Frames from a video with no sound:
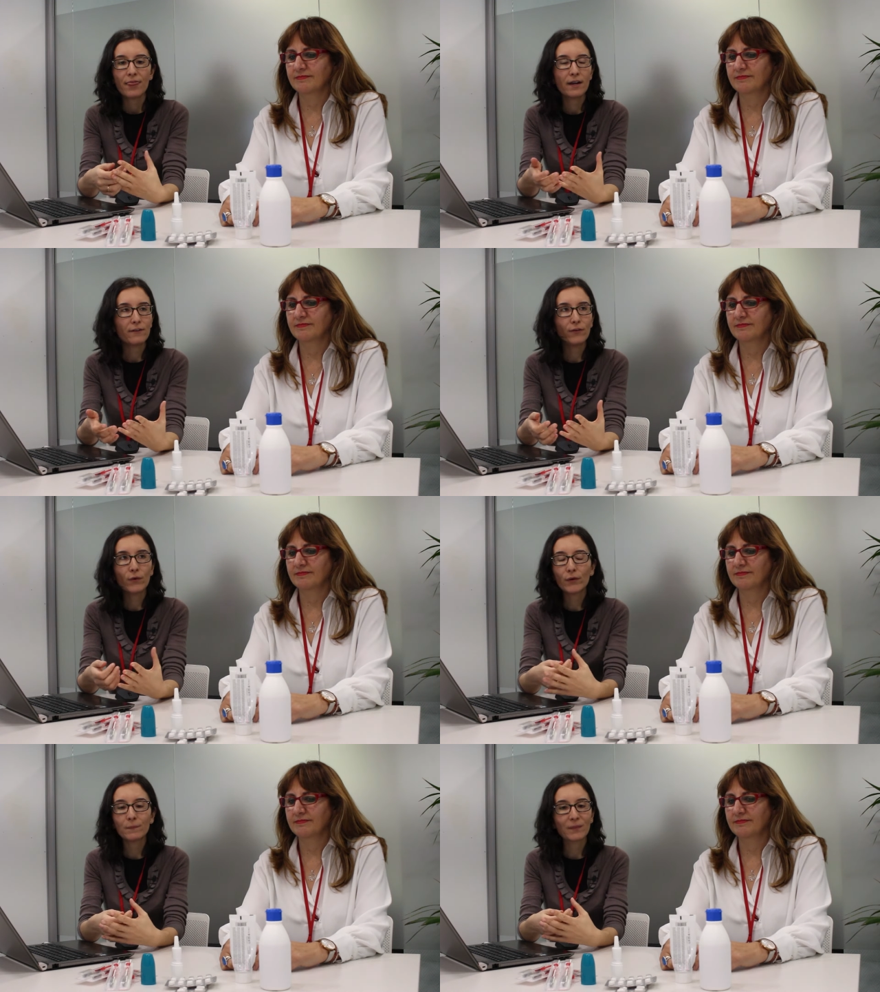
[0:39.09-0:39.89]

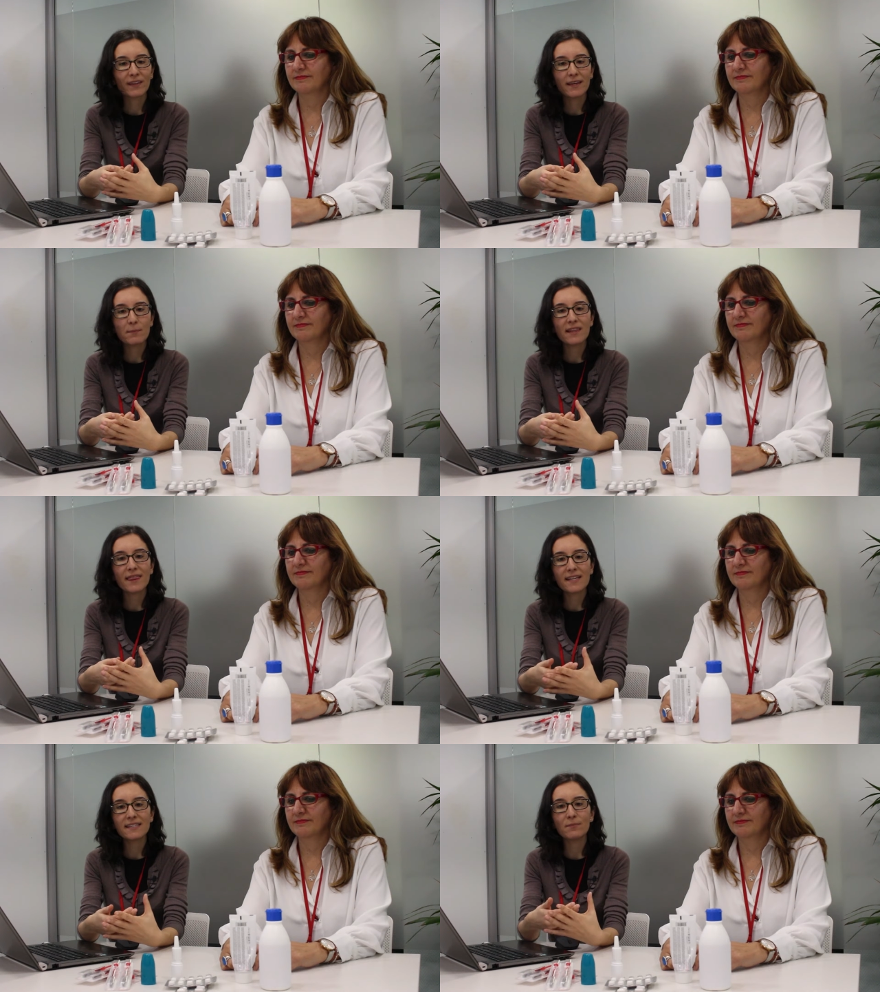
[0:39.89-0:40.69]
Speaker 1: Therefore,
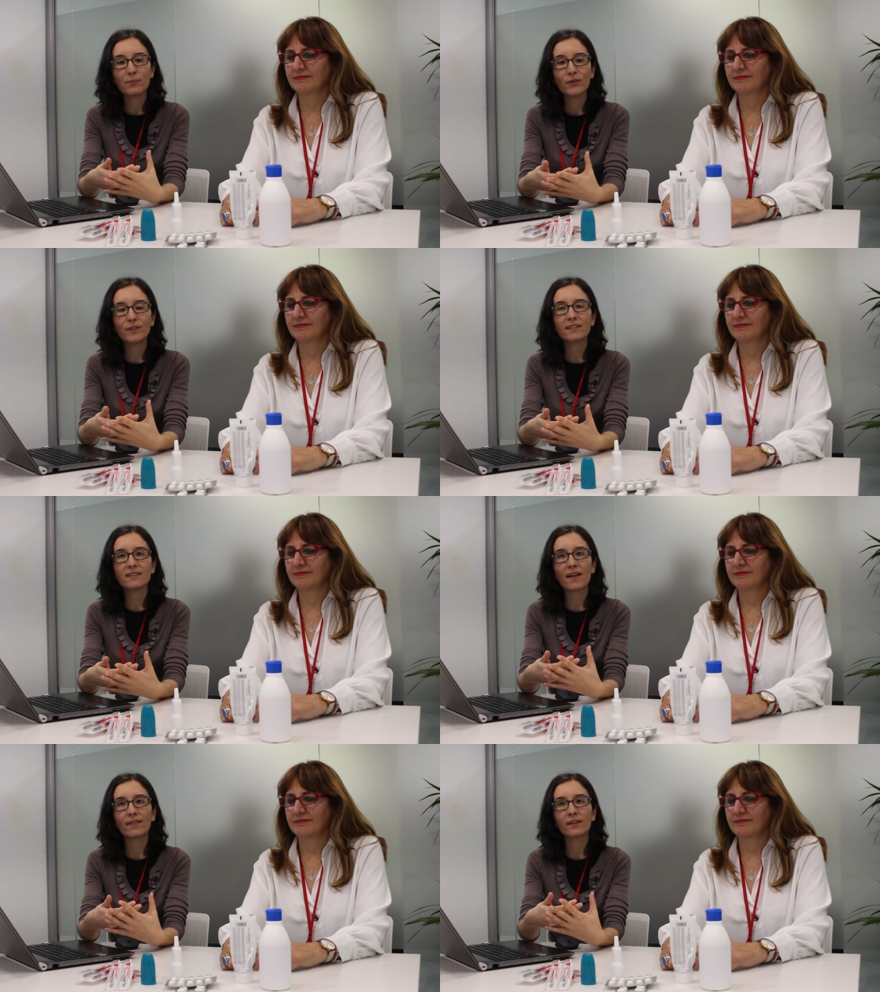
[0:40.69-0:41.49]
keeping these
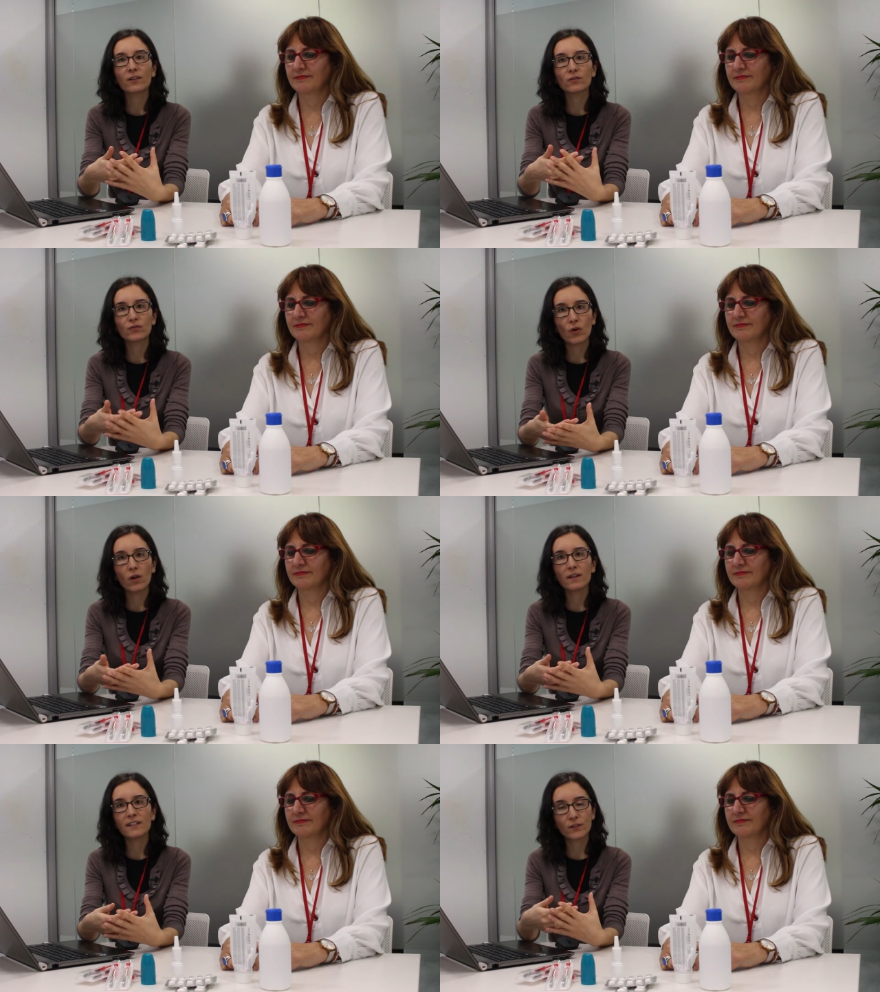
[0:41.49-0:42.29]
impurities under
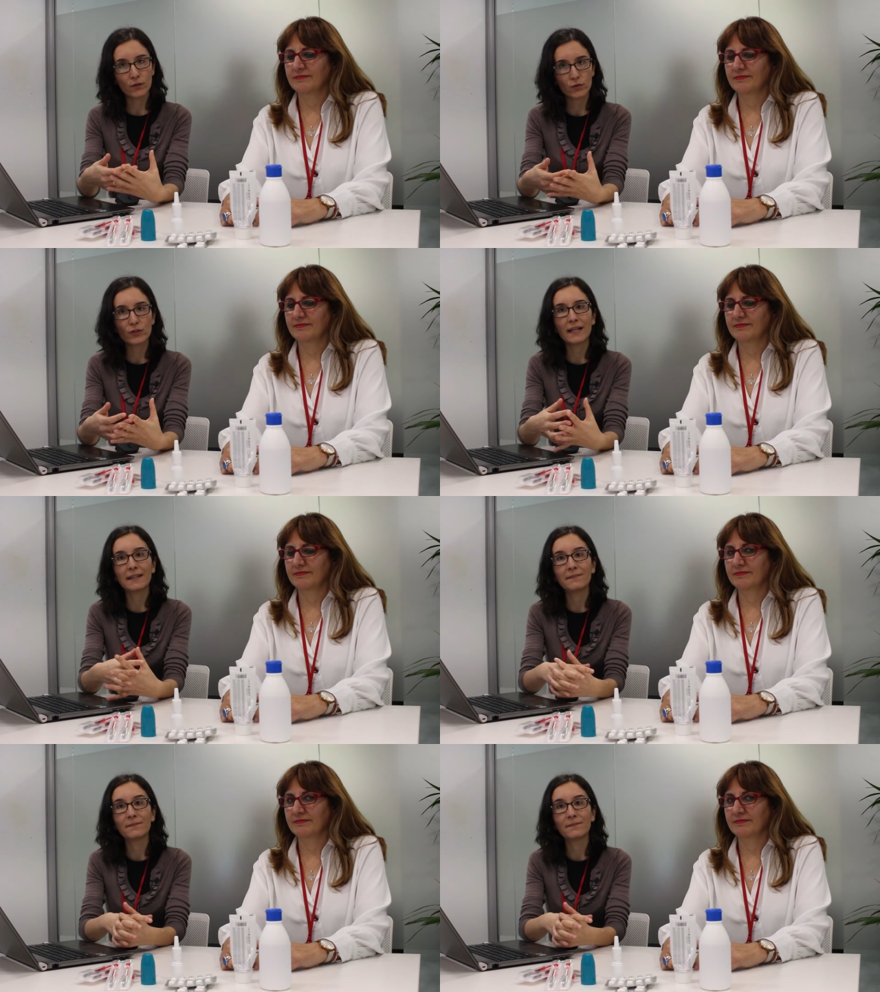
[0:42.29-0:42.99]
control is crucial.